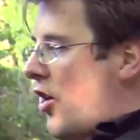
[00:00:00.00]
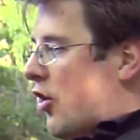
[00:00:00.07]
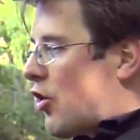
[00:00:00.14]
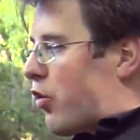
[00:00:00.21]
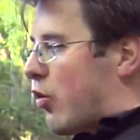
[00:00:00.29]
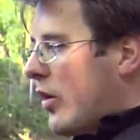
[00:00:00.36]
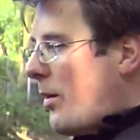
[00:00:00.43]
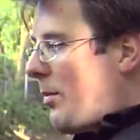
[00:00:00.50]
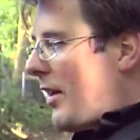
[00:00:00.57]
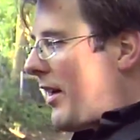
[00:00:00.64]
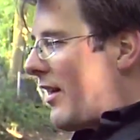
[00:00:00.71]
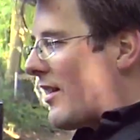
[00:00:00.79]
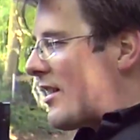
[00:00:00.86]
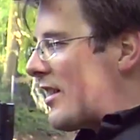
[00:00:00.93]

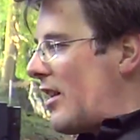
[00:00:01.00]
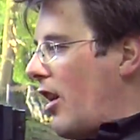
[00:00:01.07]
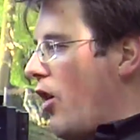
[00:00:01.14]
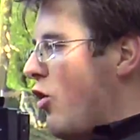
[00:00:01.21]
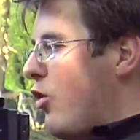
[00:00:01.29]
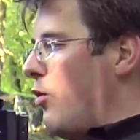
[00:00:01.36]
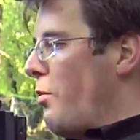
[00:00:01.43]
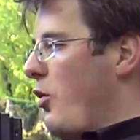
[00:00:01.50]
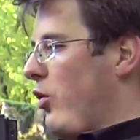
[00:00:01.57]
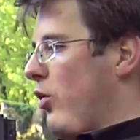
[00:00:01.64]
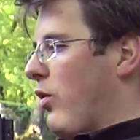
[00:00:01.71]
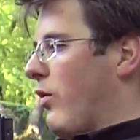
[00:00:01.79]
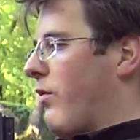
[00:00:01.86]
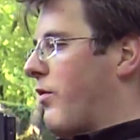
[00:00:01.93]
creeping slow
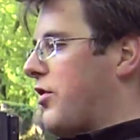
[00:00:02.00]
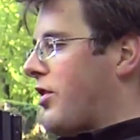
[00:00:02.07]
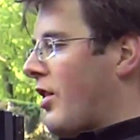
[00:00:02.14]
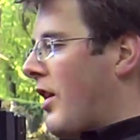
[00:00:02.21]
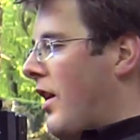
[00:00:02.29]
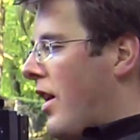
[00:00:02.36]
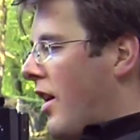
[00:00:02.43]
moves,